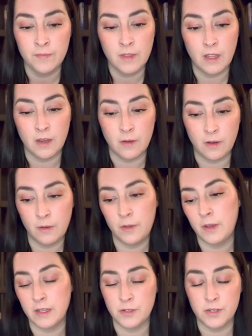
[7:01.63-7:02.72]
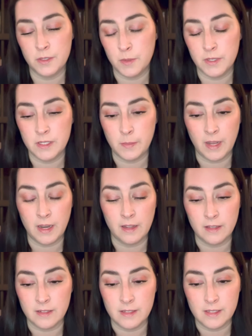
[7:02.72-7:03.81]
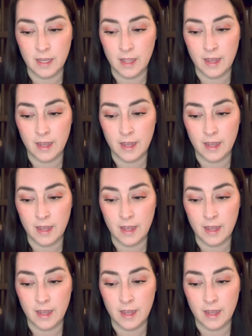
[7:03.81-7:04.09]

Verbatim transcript: you know, oh, you guys are just participating in this,